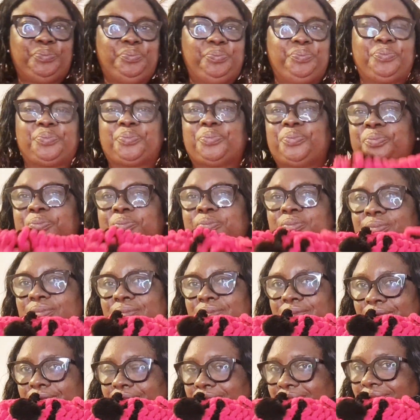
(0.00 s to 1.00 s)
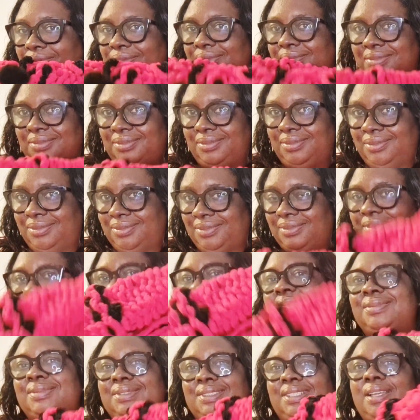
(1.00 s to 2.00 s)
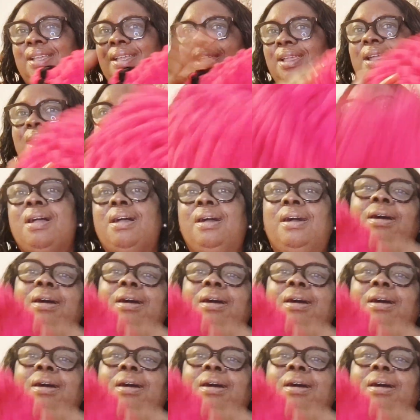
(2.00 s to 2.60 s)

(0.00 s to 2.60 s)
is so pretty. You know, guys,